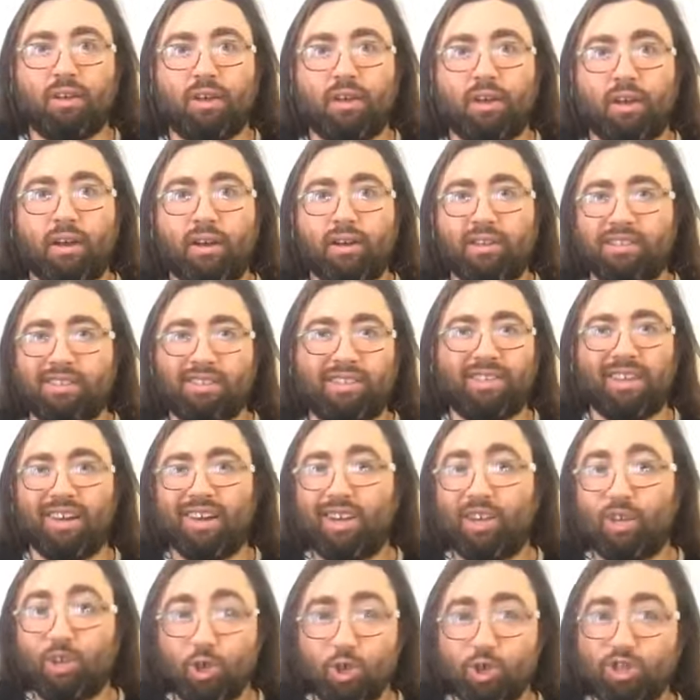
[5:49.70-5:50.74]
And it's
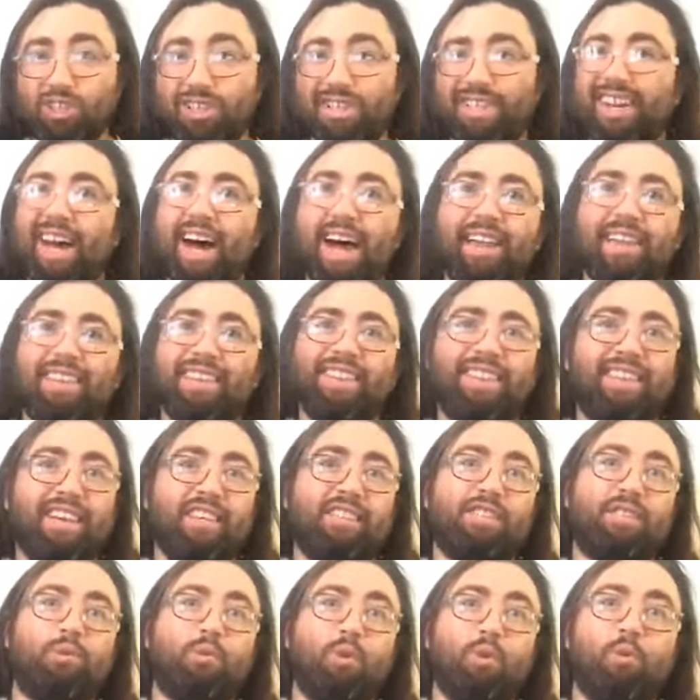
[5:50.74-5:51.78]
usually not things
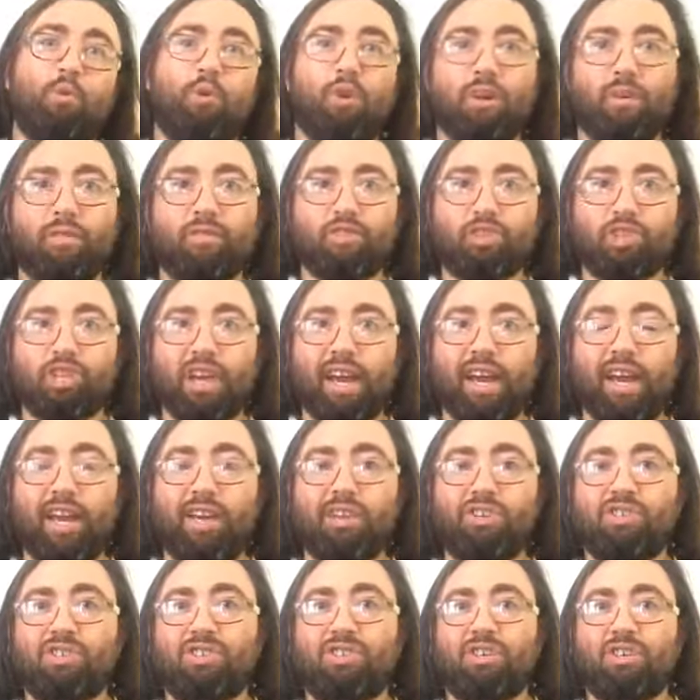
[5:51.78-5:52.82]
that we would have
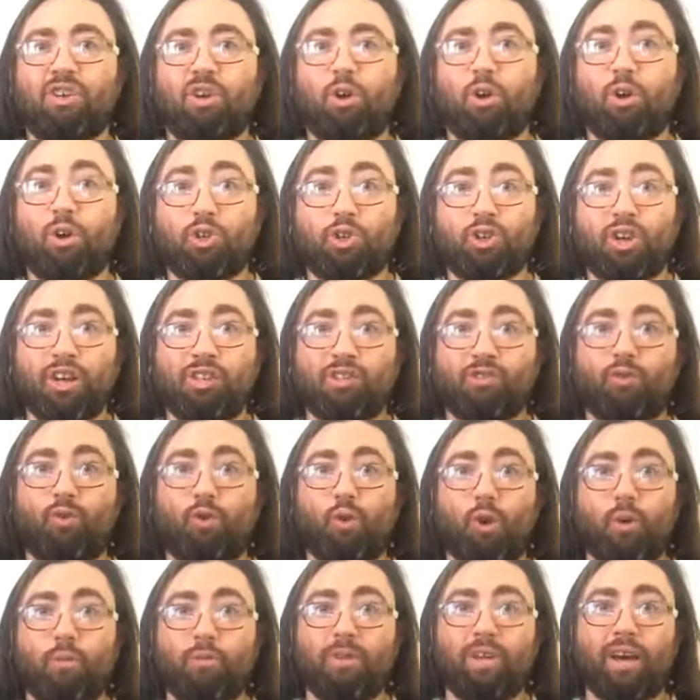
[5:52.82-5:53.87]
changed or
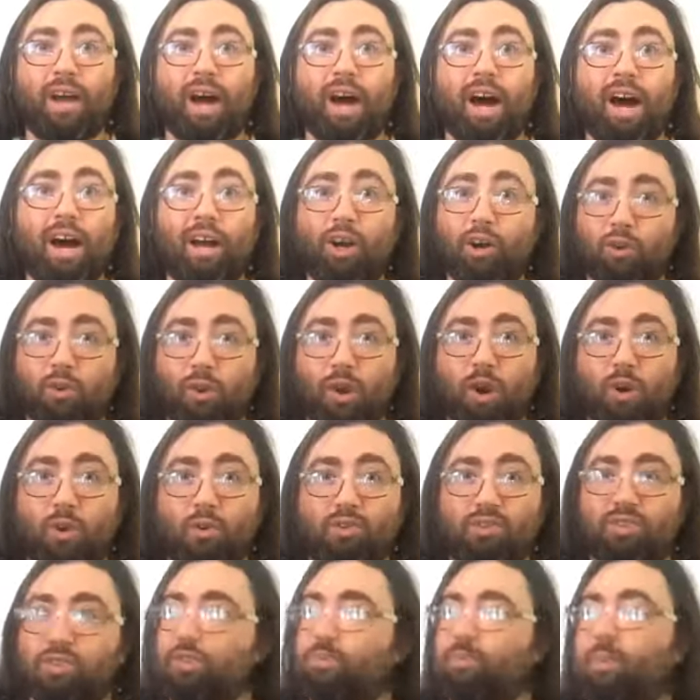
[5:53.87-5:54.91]
transformed on our own,
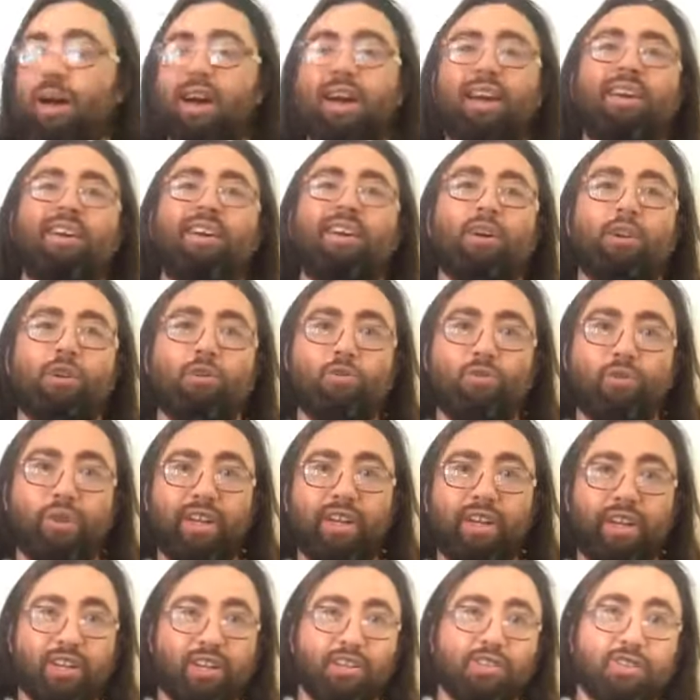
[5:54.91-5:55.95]
just by
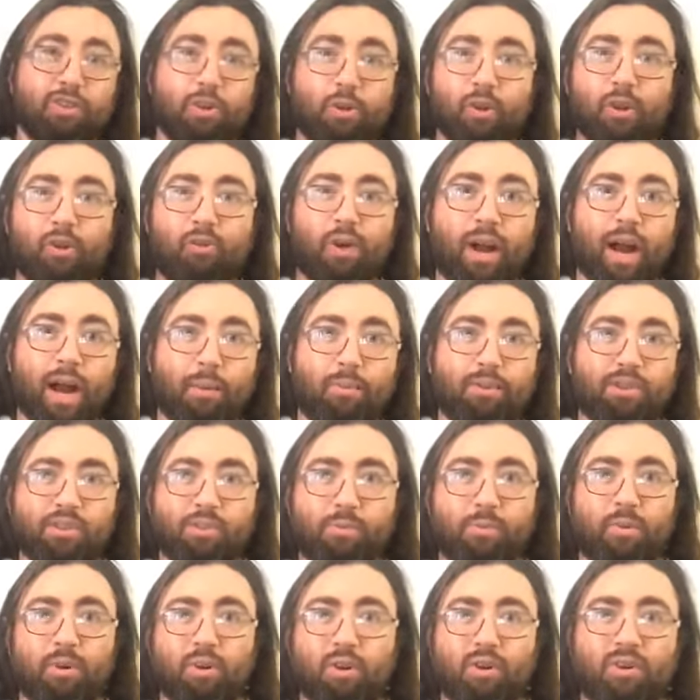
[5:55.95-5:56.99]
reading a Tony Robbins
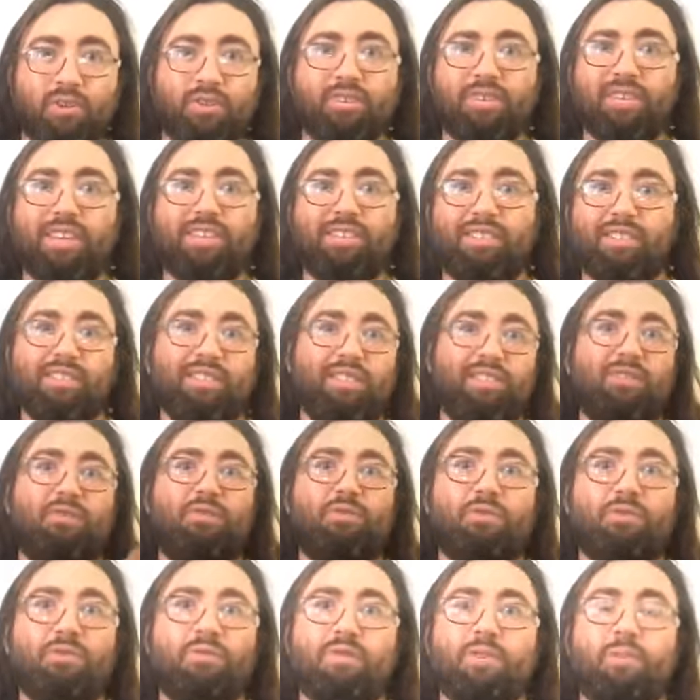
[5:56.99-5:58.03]
book or listening
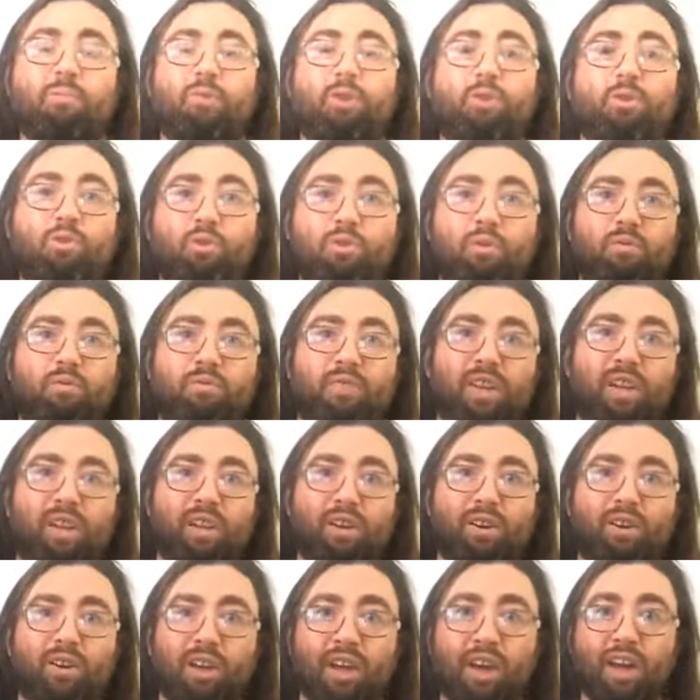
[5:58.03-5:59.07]
to some YouTube
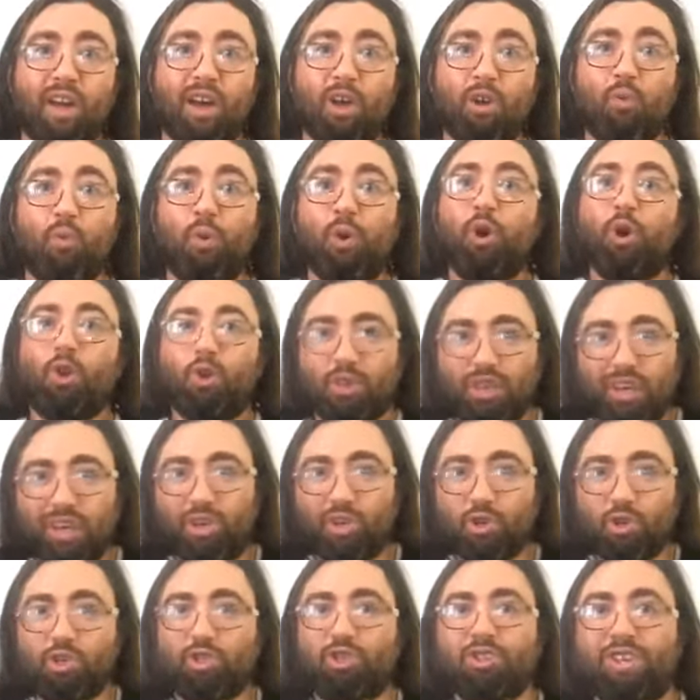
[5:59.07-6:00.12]
video. We only
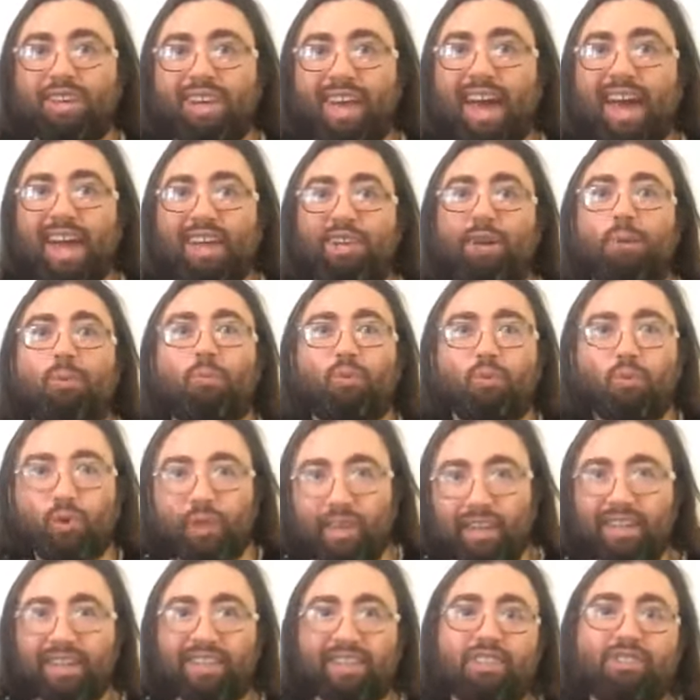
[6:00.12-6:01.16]
usually end up
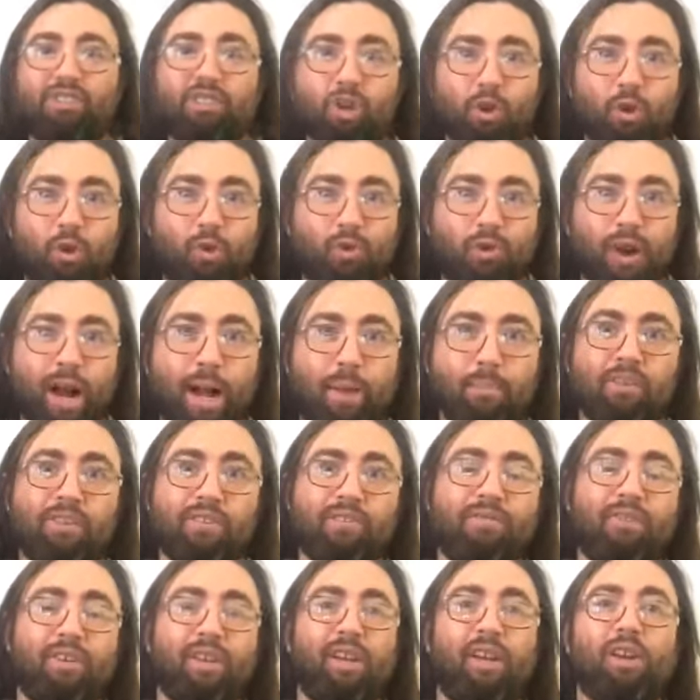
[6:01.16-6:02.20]
reading the Tony Robbins
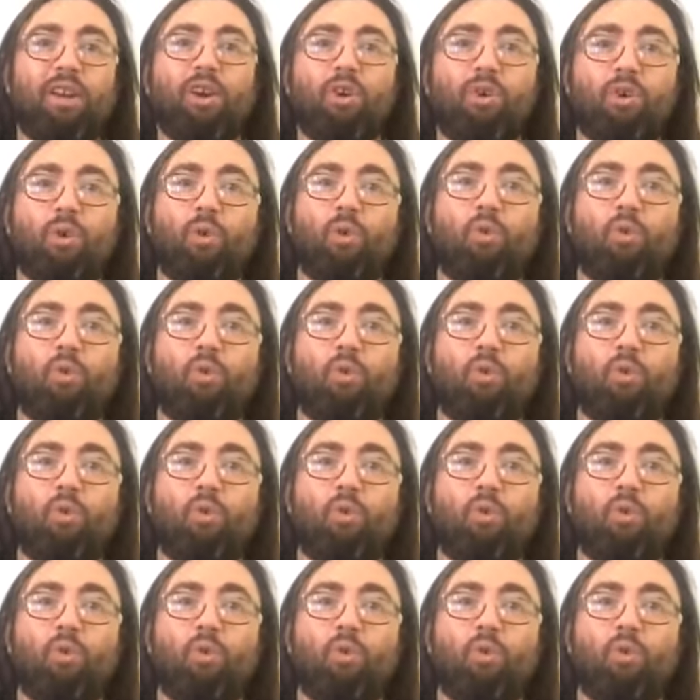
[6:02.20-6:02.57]
video or